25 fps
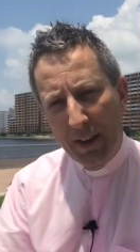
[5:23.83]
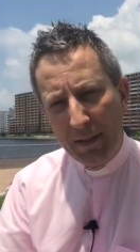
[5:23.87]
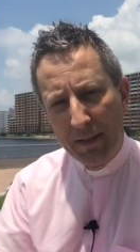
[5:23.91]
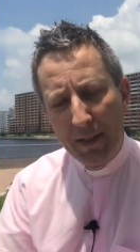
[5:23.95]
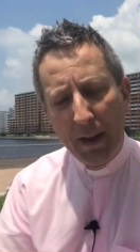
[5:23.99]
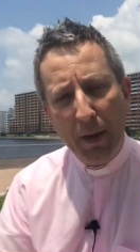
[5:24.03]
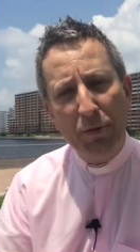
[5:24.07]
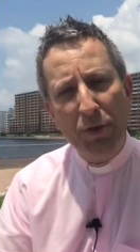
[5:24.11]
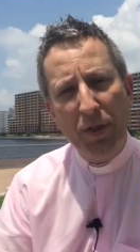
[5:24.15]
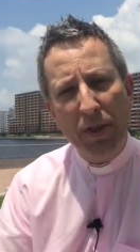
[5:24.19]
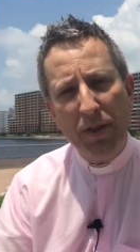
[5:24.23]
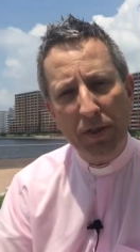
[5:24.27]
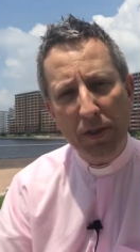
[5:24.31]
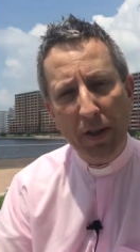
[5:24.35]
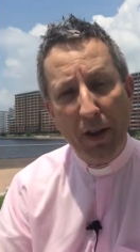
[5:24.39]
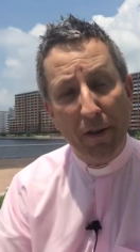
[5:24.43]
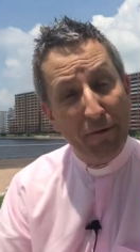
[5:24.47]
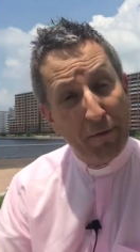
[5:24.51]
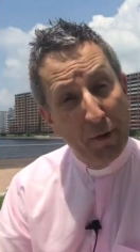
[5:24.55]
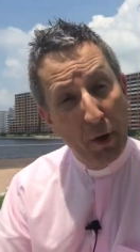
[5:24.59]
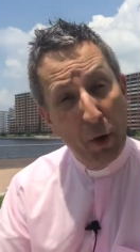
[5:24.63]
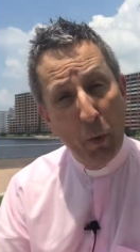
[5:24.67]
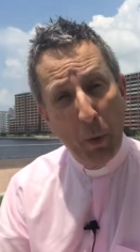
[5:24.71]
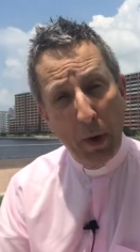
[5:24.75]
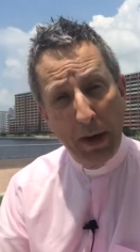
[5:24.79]
Now, just a
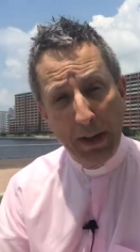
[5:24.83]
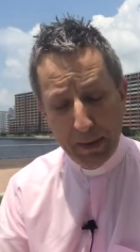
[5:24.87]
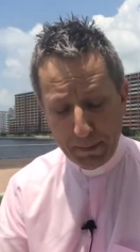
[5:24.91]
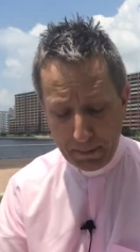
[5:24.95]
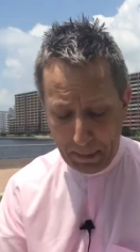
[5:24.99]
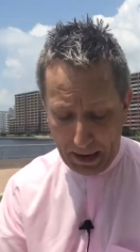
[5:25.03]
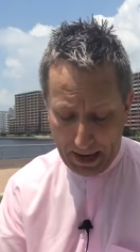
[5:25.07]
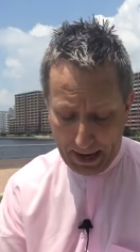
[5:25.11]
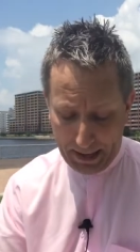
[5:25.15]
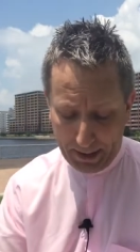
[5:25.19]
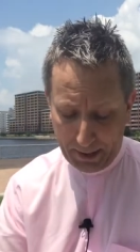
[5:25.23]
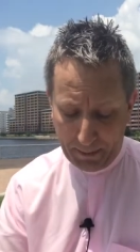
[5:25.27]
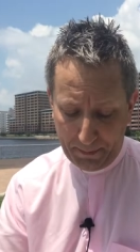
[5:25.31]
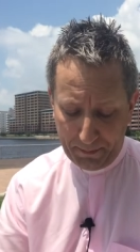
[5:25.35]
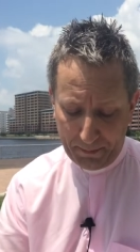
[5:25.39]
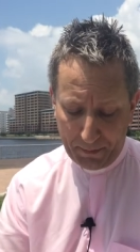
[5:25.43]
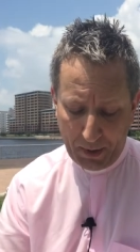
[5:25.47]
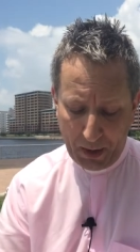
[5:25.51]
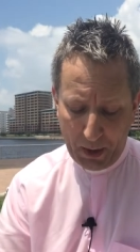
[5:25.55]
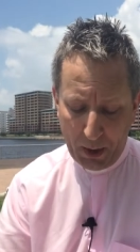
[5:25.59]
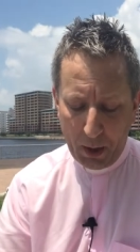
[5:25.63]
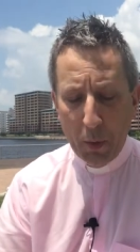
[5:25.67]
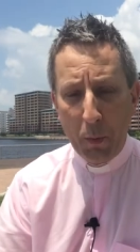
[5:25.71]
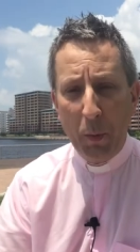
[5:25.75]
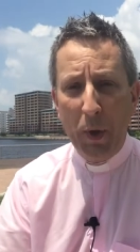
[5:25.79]
few weeks back,
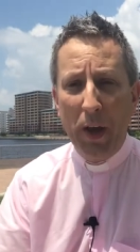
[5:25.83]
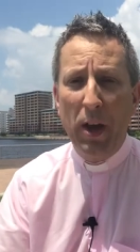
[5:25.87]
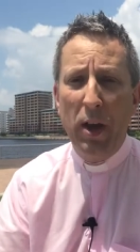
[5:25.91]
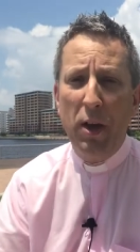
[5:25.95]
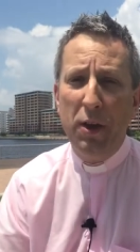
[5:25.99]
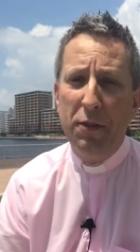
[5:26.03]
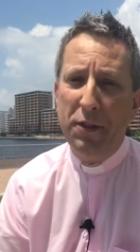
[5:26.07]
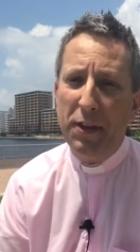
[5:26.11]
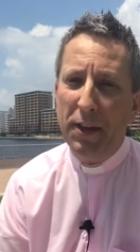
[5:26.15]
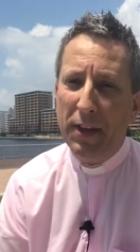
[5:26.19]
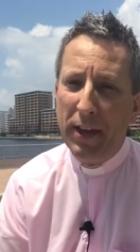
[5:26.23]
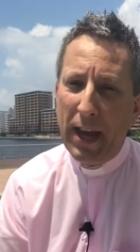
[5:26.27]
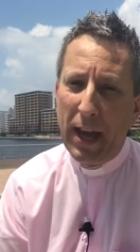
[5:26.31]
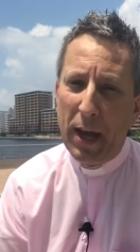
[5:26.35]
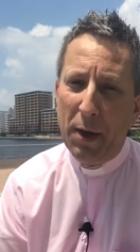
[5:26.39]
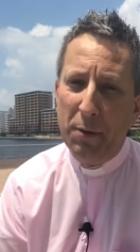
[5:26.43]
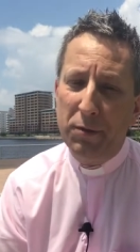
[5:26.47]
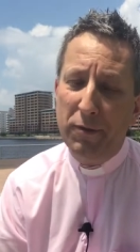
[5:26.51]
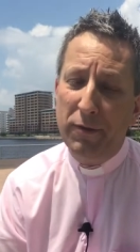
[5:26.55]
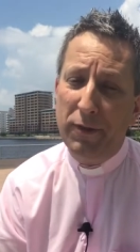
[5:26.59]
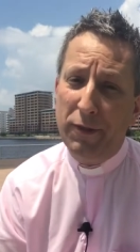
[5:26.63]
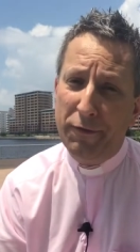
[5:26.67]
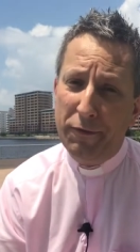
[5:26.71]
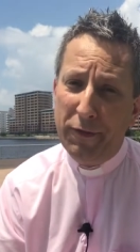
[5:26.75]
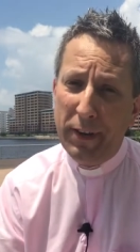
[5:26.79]
we heard the account
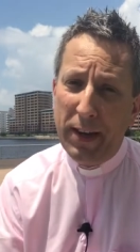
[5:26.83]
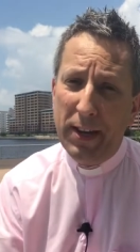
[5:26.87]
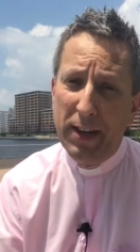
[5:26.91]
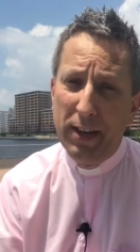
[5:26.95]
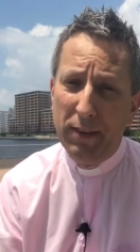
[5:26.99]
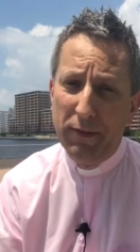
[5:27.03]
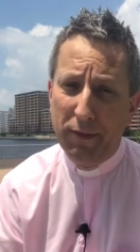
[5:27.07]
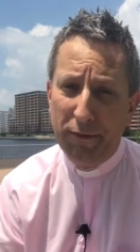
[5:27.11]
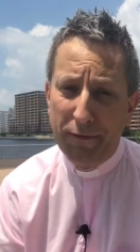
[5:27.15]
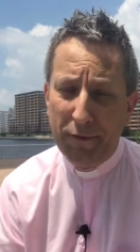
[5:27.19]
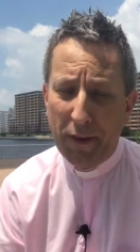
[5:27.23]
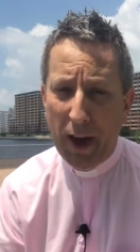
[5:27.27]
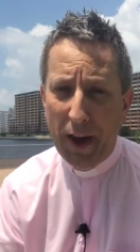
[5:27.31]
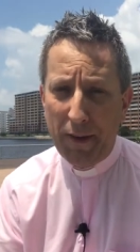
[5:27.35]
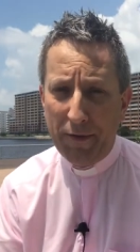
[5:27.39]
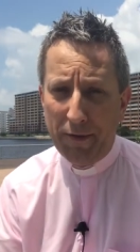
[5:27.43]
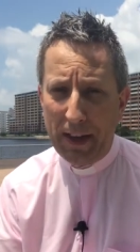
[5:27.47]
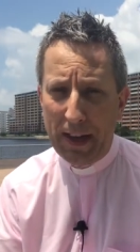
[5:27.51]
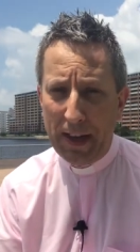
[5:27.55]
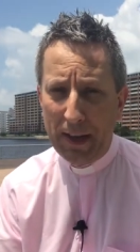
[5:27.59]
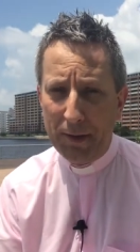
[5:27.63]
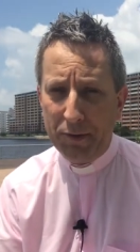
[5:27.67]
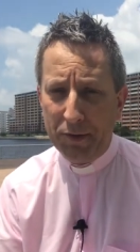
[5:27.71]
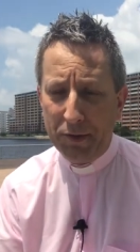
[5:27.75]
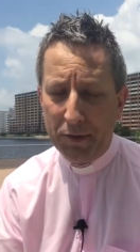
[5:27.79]
of the feeding of the
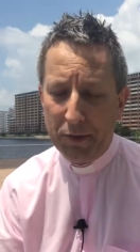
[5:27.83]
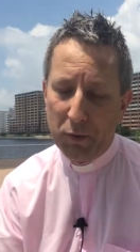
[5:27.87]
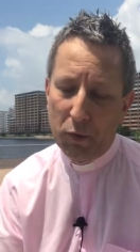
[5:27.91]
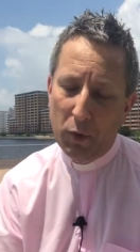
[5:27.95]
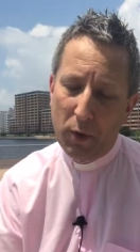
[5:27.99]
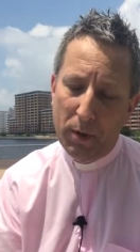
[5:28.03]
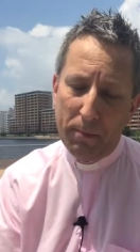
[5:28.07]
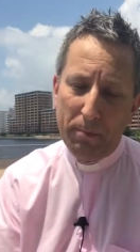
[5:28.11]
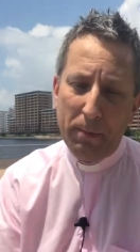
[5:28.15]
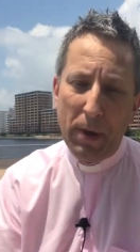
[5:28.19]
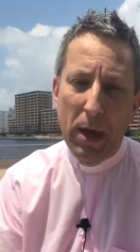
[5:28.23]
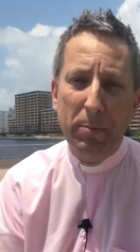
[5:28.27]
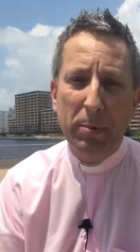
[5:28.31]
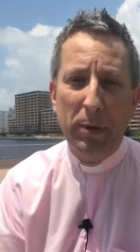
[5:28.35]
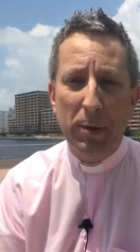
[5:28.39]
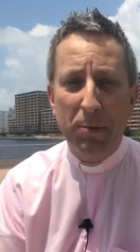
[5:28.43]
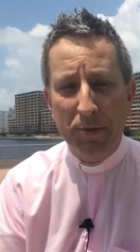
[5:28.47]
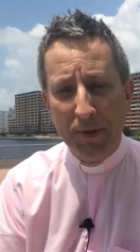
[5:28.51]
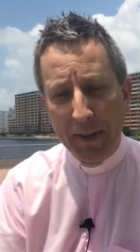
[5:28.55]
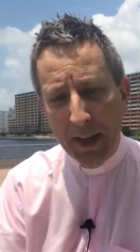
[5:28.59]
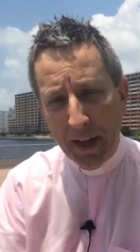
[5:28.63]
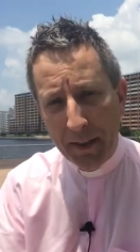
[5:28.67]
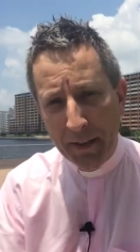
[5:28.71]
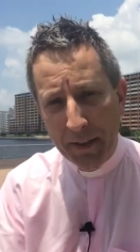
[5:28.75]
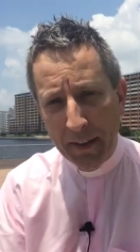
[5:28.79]
5,000, or maybe it was
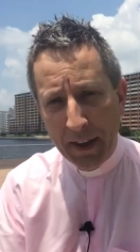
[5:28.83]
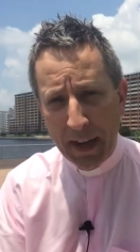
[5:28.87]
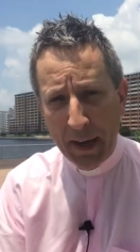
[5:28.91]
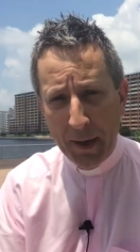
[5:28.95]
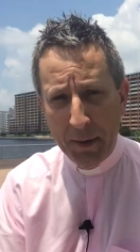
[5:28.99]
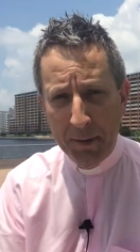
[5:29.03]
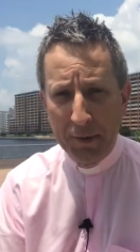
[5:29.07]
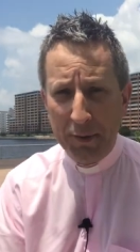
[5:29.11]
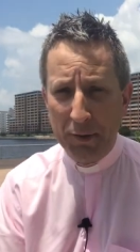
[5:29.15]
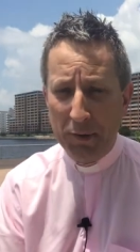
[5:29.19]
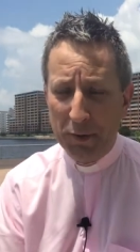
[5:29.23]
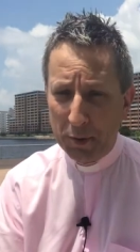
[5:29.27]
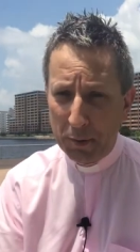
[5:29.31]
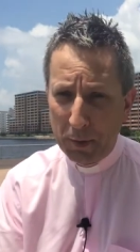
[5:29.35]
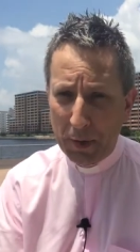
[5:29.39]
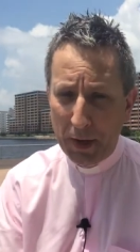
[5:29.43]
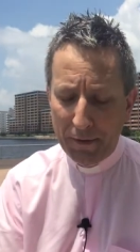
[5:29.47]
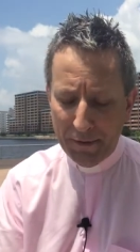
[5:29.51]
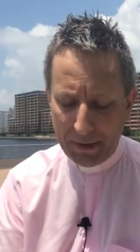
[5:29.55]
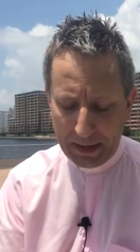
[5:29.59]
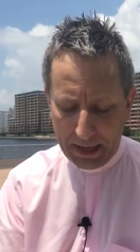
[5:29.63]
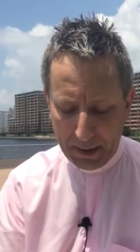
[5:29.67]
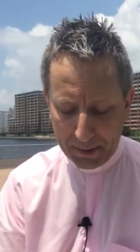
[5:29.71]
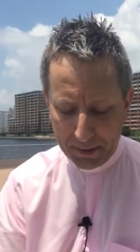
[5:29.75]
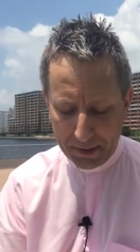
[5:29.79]
10,000 or
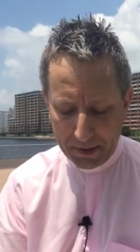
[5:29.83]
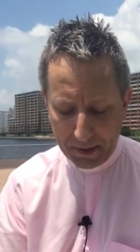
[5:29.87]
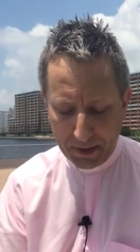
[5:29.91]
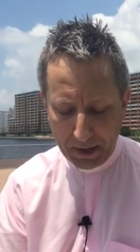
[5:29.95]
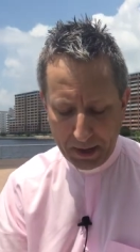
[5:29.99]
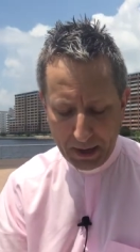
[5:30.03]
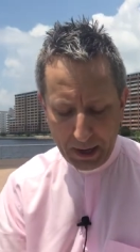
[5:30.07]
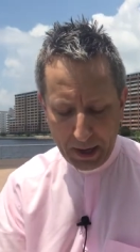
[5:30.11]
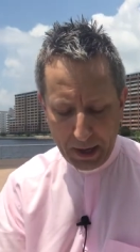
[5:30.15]
12,000,